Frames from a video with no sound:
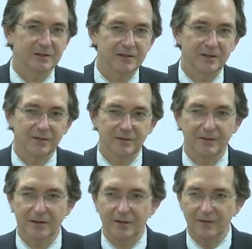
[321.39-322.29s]
I started,
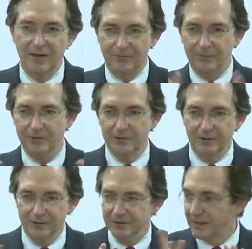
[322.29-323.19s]
you know, at first
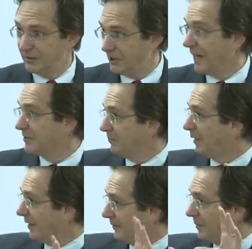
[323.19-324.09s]
it looks like a Jackson
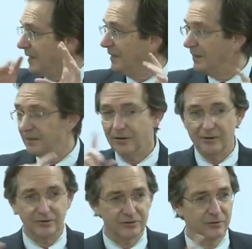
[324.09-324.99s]
Pollock painting, you
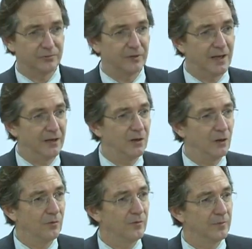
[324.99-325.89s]
know, they're sort of flying
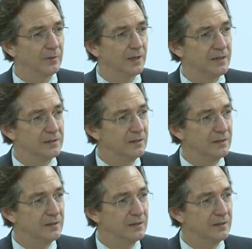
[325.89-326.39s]
all over the place.